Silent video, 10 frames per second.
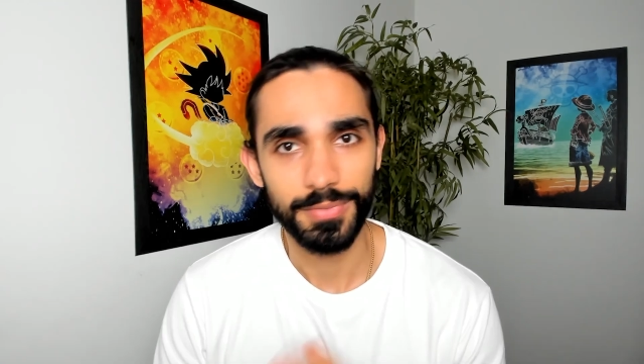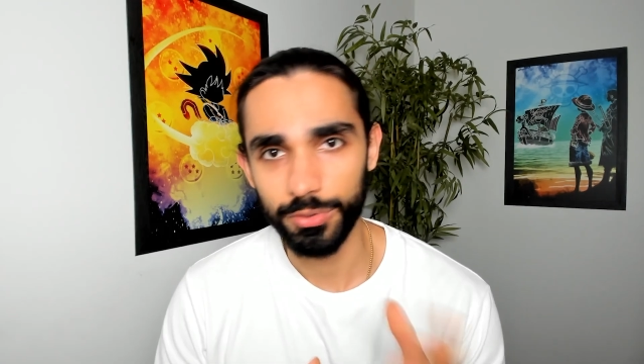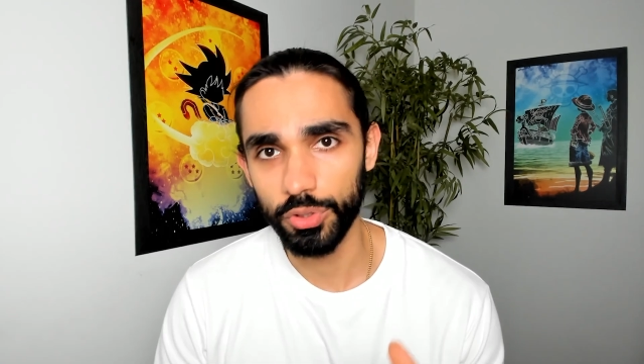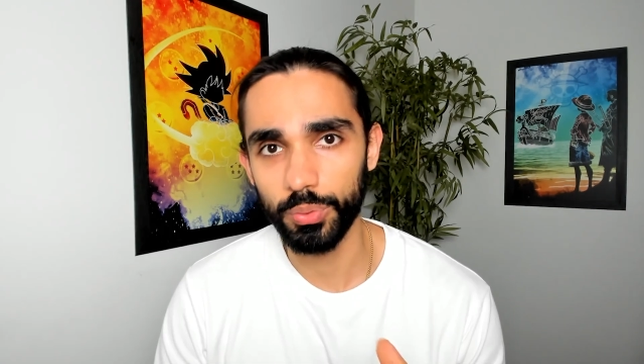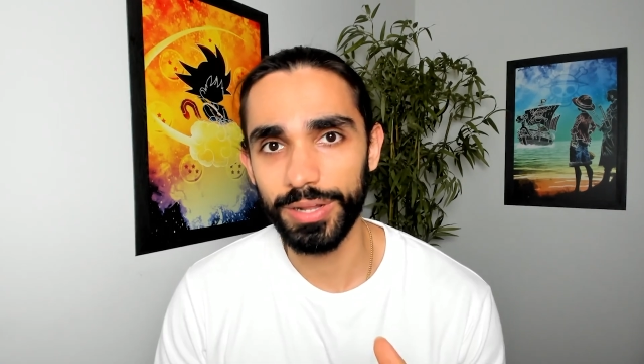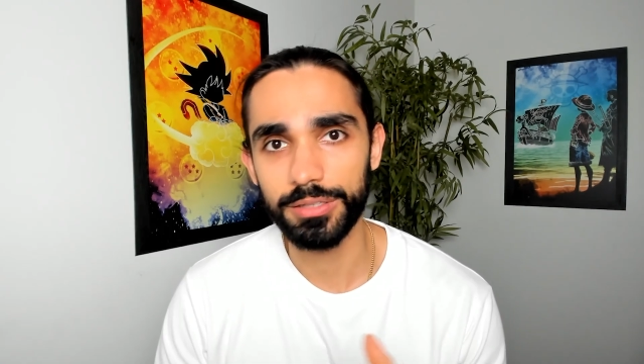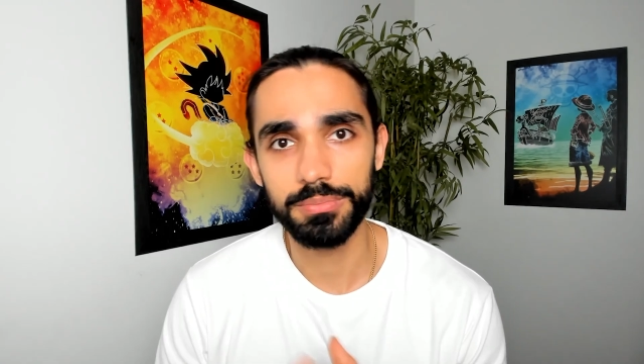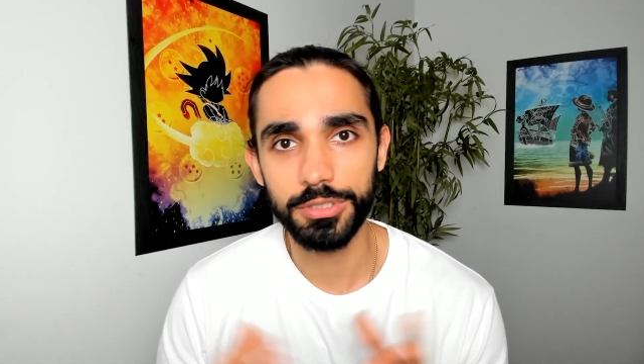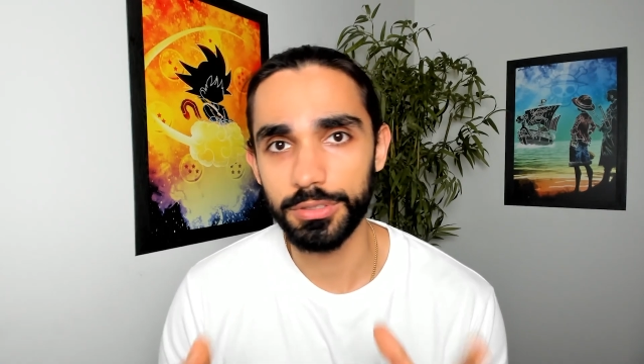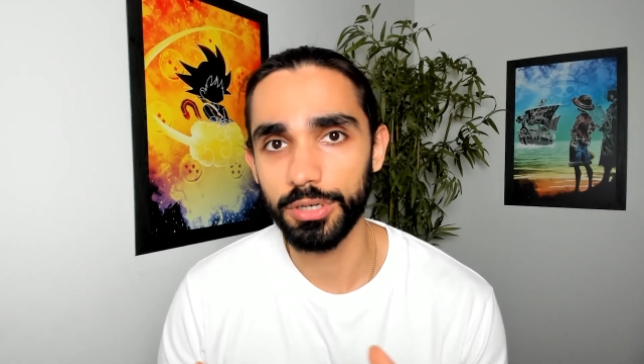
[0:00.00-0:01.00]
Now you're
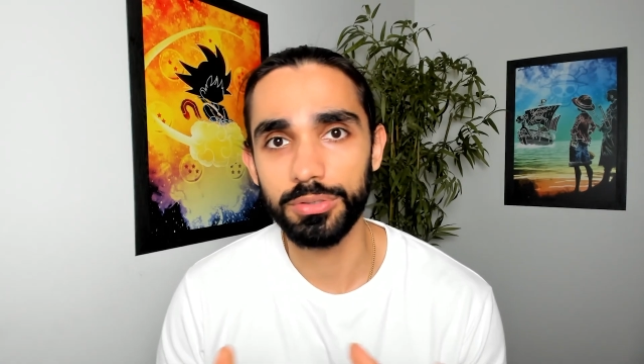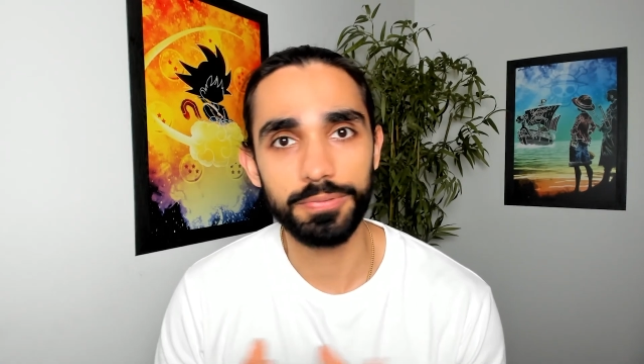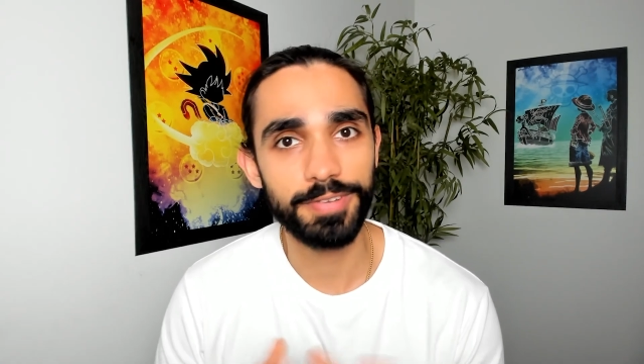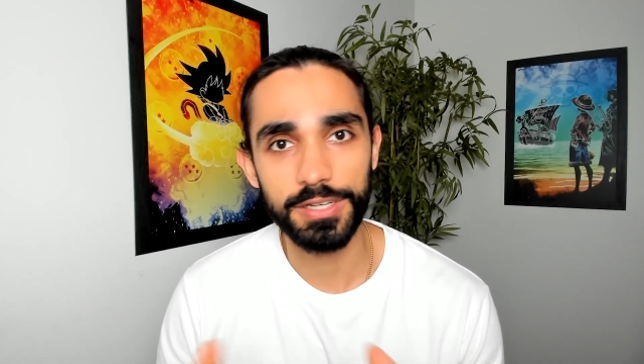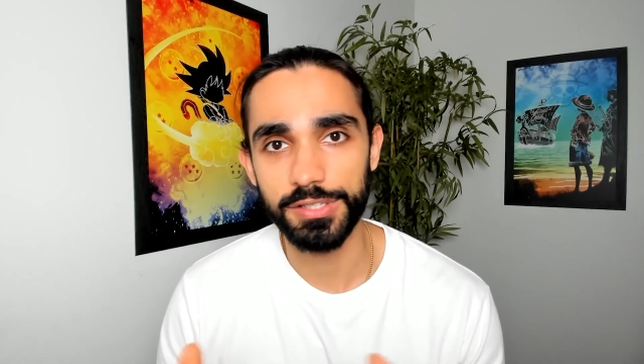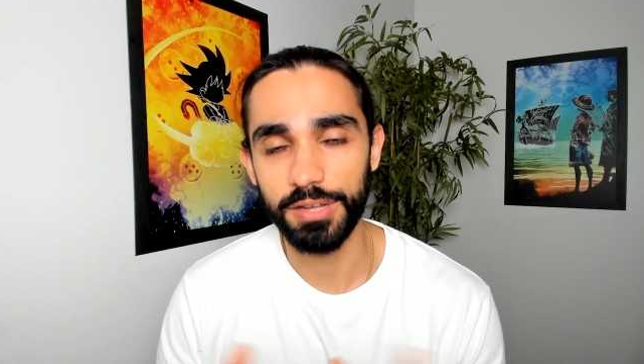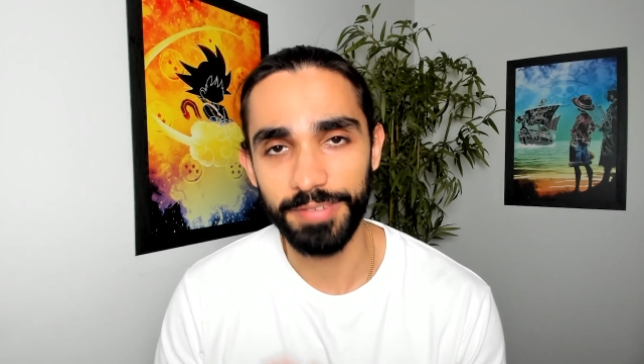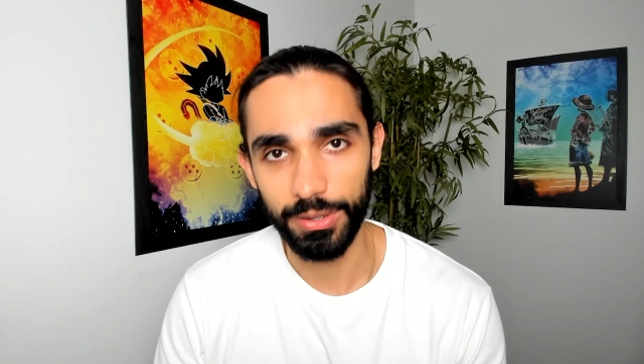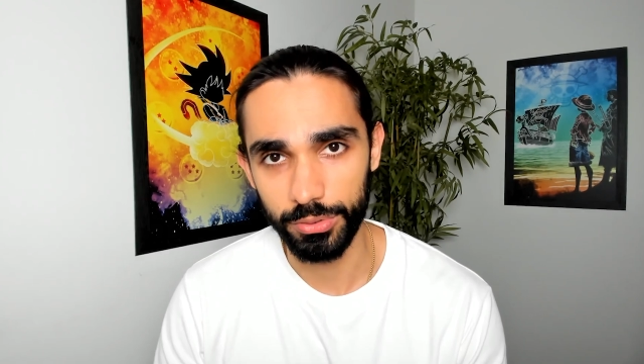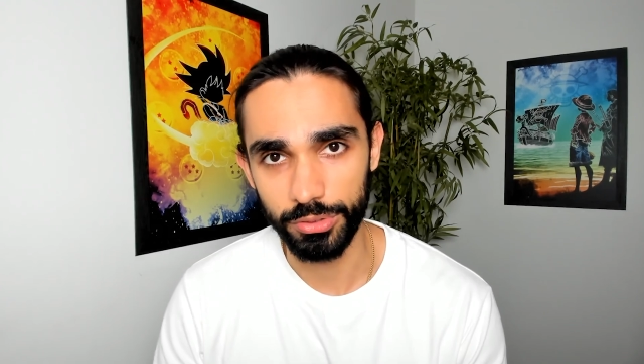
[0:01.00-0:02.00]
welcome to go figure stuff
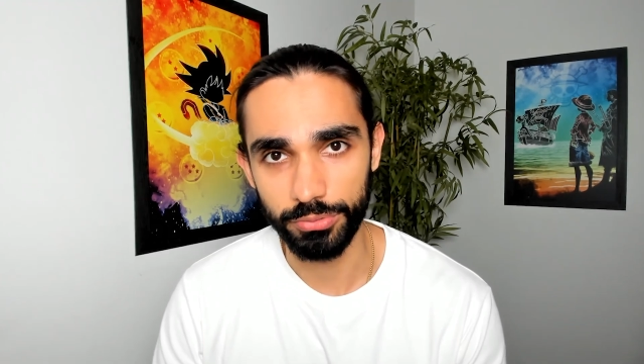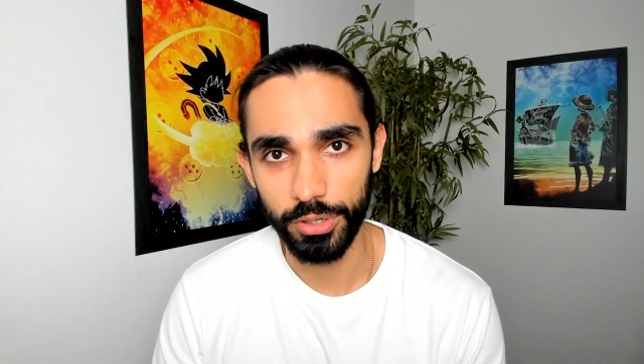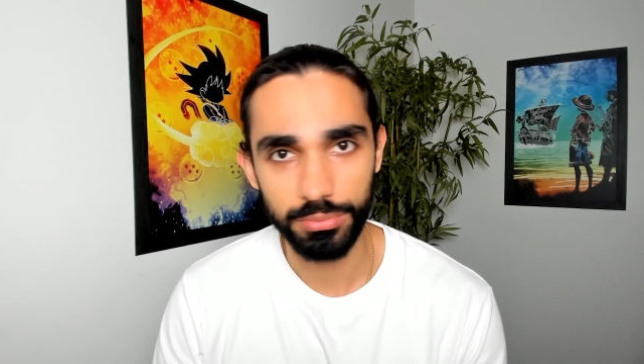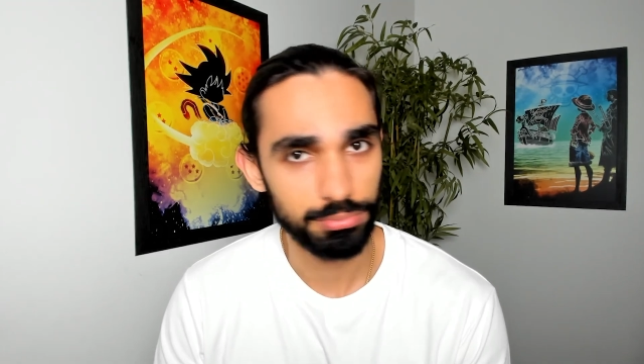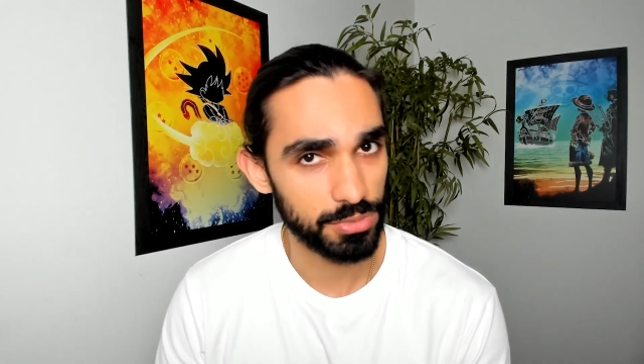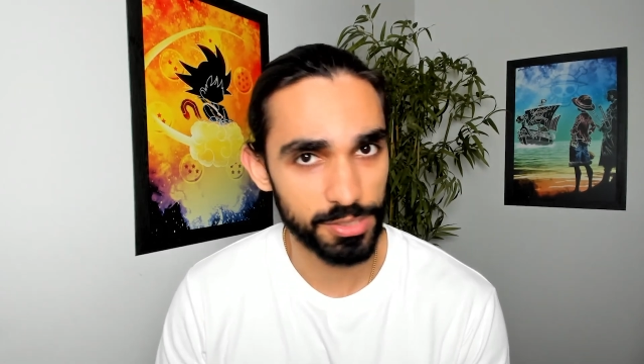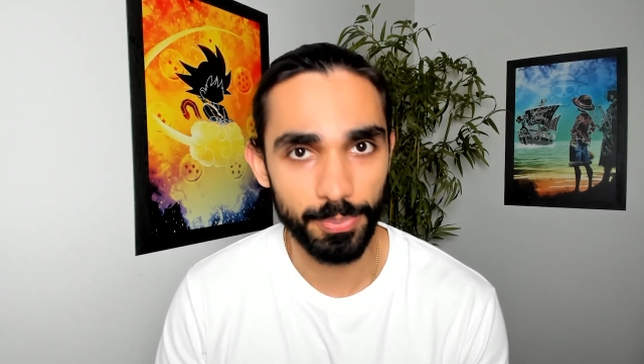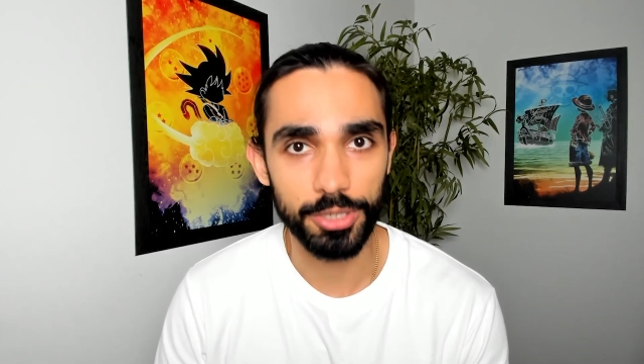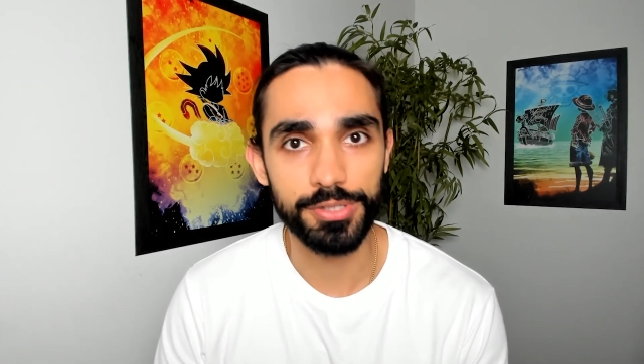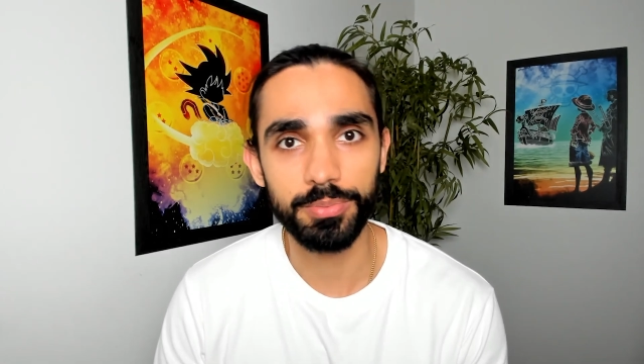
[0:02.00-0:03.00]
out on your own. It's
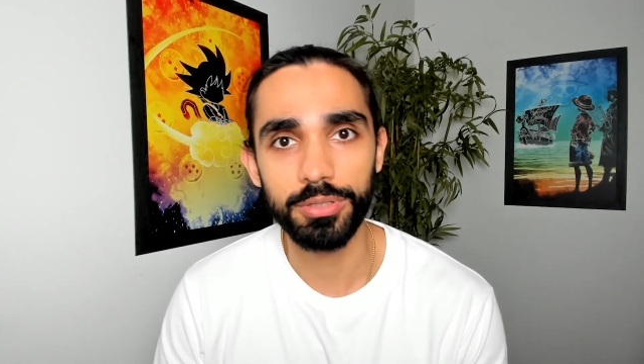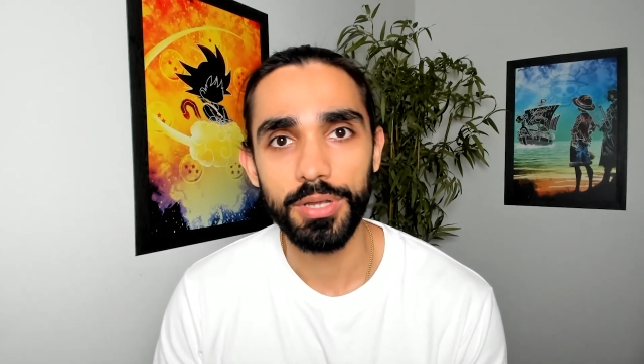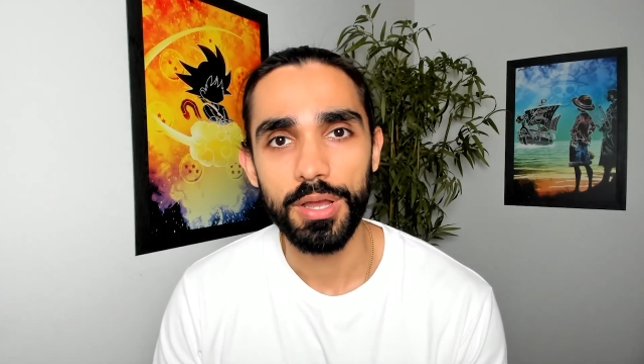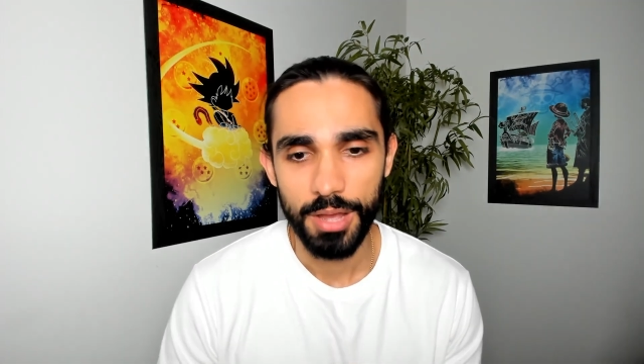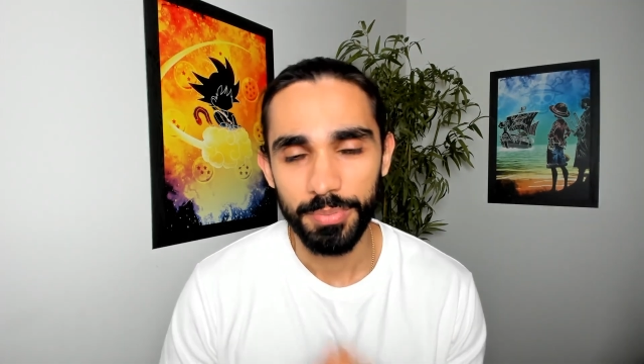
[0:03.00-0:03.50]
possible.